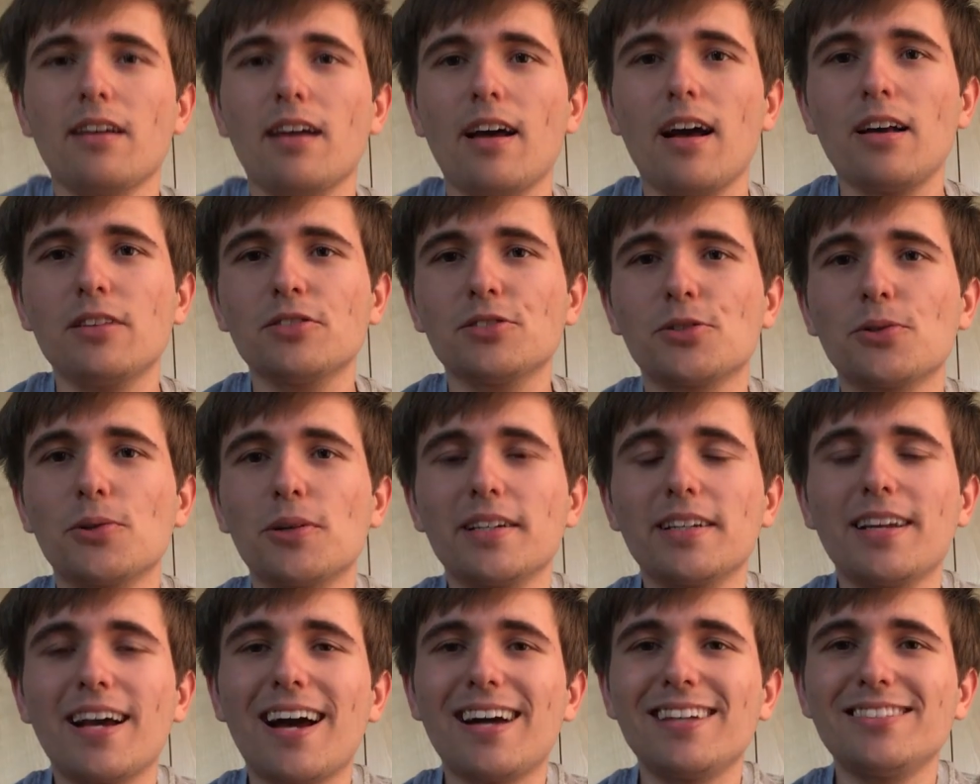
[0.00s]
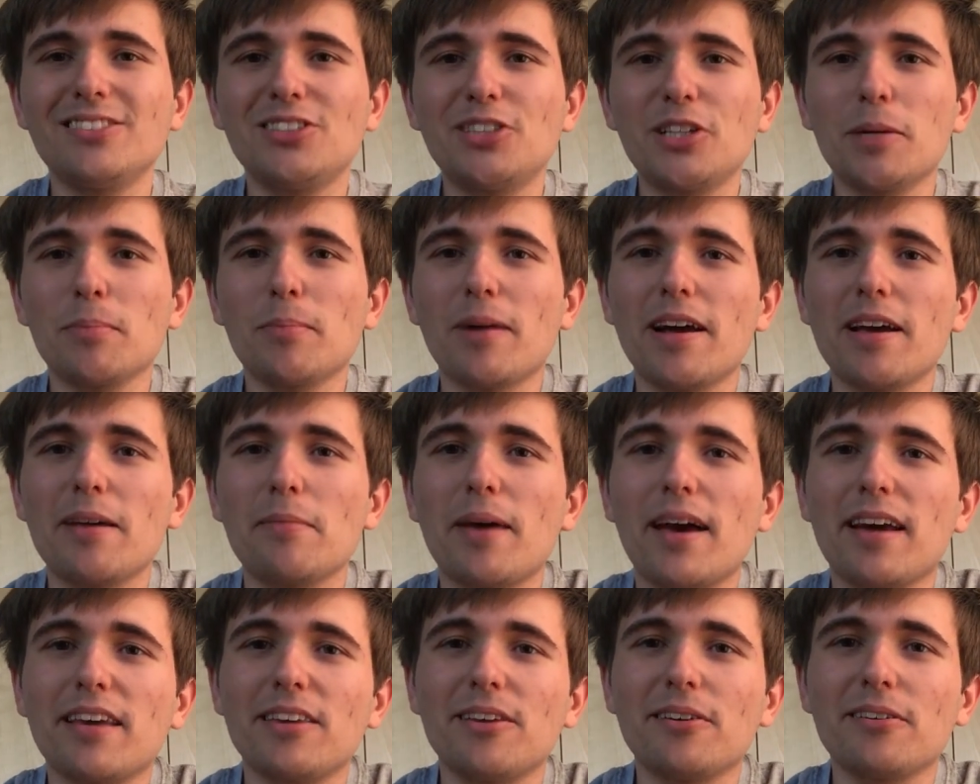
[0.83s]
How's it going, guys? Jeremiah
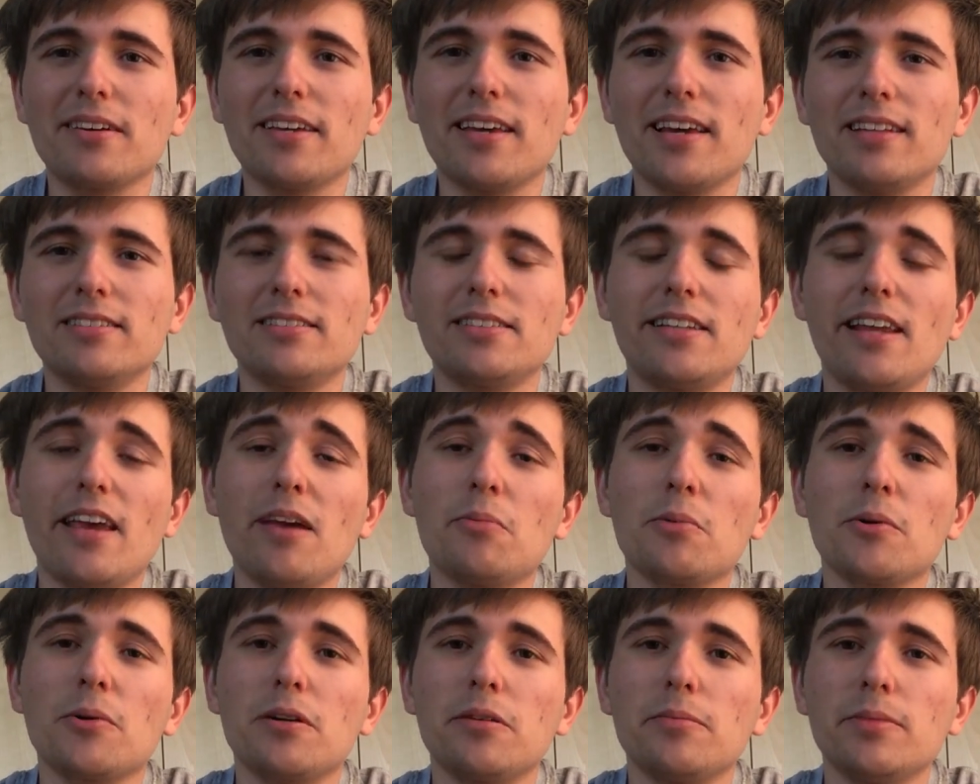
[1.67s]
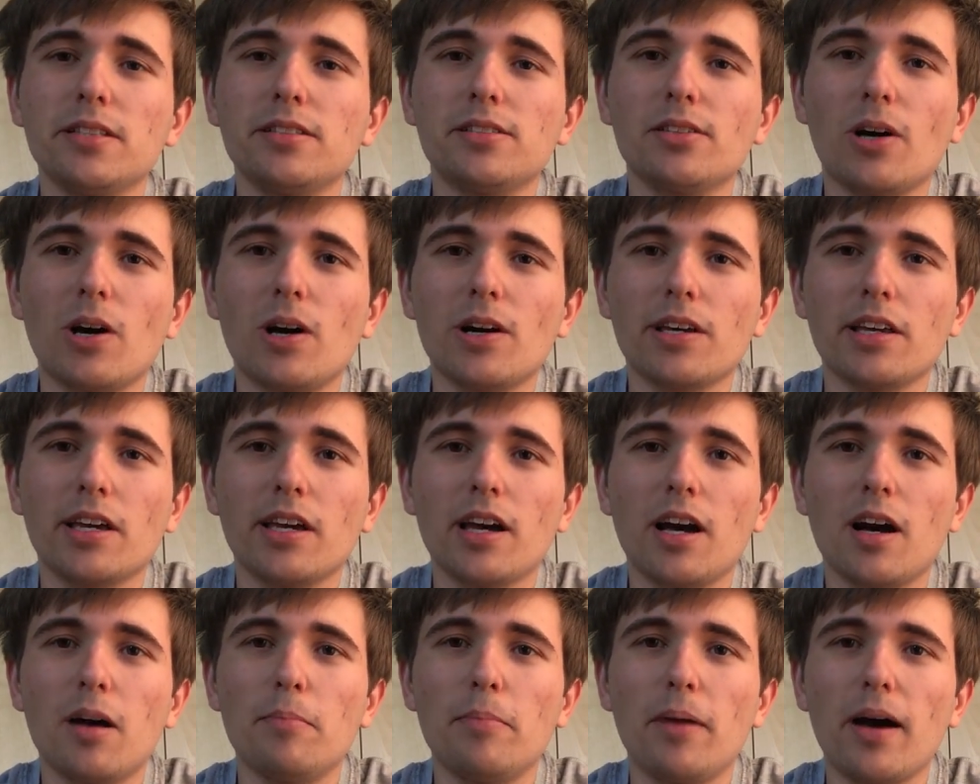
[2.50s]
back here again. Today we're going to be
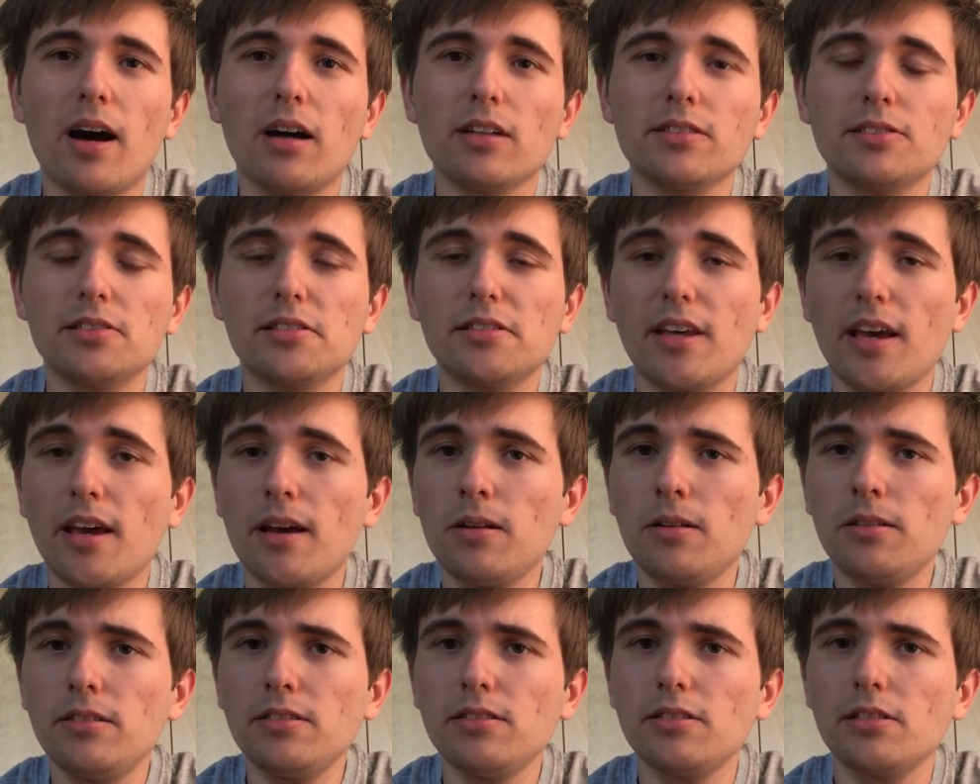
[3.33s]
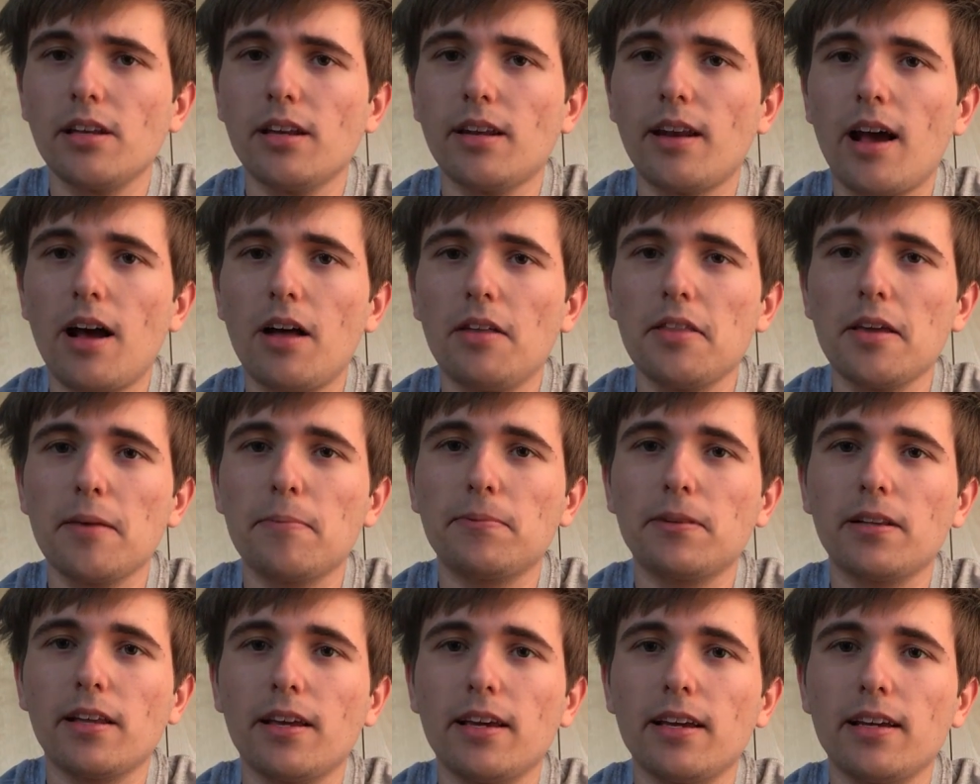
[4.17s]
talking about scales and how they
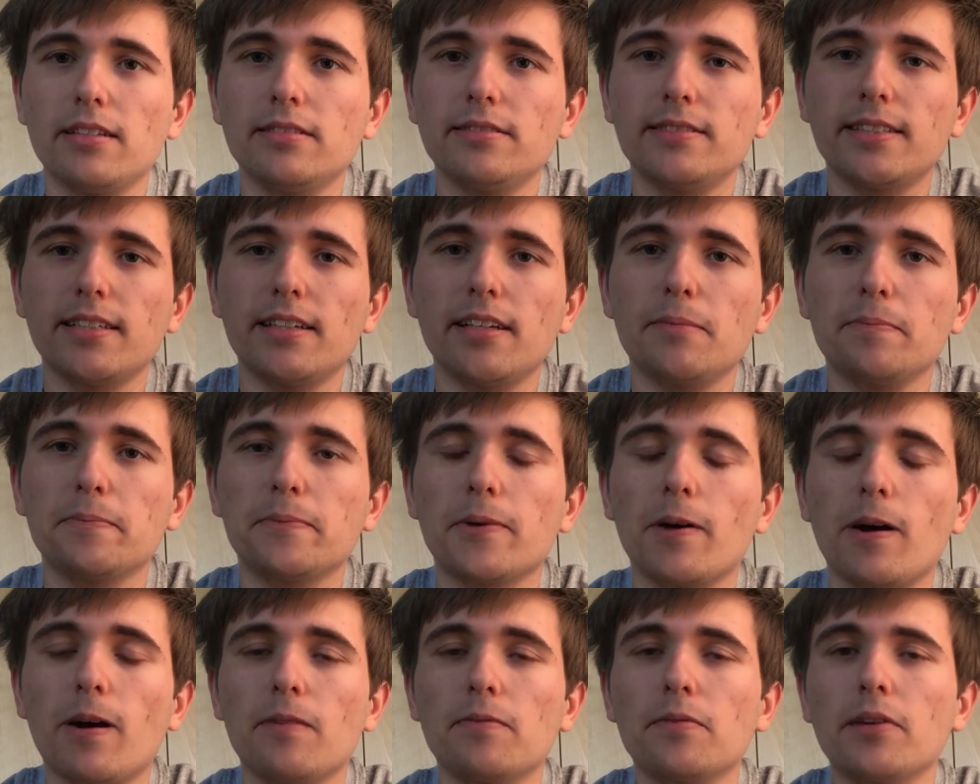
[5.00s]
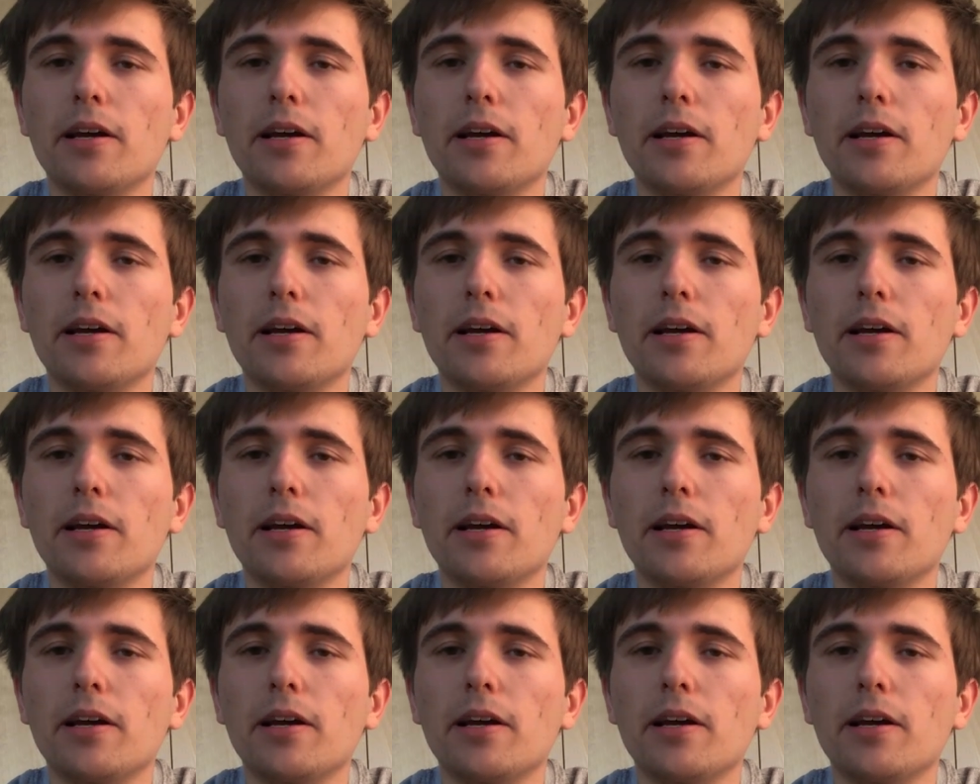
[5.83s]
play into improv.